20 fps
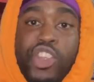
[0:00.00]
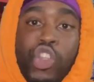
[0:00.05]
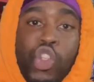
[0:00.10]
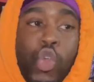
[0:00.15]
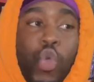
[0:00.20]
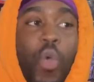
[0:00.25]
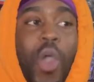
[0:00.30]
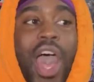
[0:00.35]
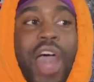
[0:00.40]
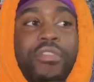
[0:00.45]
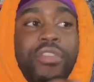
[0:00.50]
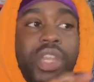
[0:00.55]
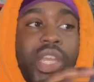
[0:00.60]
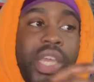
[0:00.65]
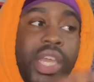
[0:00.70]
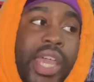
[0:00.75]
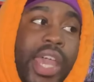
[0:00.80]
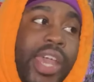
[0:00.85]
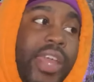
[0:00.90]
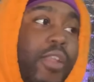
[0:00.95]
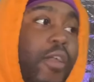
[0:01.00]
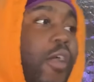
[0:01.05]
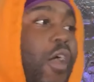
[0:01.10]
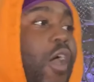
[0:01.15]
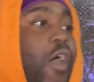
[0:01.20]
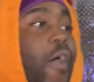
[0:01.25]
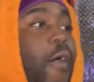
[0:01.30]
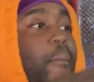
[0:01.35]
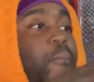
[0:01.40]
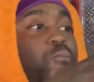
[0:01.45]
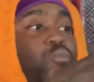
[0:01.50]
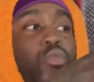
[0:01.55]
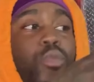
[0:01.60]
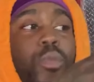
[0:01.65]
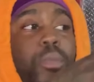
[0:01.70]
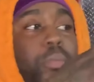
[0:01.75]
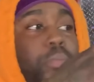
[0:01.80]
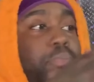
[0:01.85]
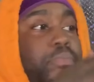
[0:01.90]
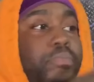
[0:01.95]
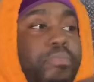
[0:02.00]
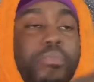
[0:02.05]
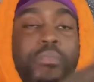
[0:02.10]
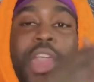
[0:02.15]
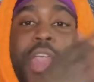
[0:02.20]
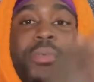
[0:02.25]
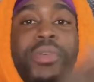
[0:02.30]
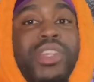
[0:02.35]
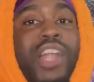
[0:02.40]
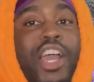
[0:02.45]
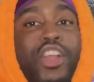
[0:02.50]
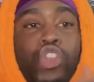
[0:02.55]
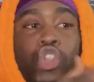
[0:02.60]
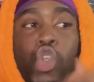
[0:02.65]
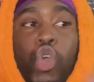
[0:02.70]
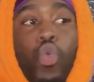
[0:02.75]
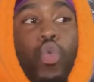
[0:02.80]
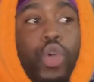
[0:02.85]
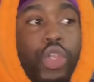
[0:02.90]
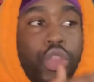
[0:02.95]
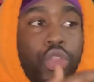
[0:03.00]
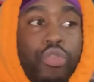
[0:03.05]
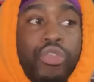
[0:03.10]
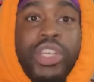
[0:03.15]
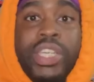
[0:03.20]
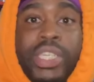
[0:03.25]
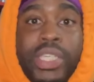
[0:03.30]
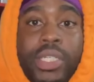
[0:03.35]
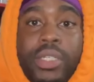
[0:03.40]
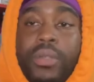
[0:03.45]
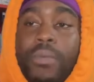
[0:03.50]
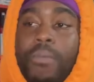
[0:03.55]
and you having to get maybe like 2 or 3.